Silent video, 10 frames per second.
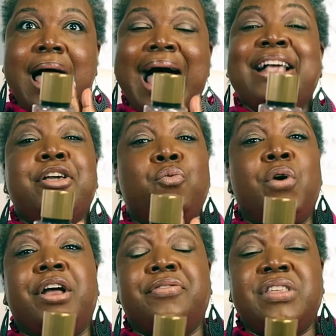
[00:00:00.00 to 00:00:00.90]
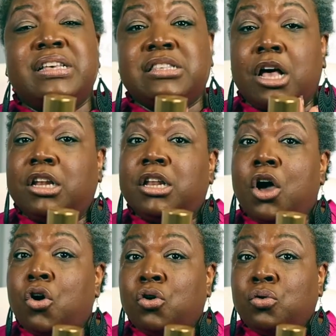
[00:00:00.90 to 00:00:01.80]
I can wear this
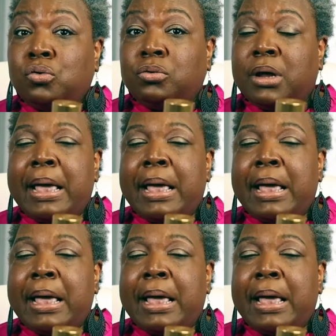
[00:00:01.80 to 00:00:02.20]
alone,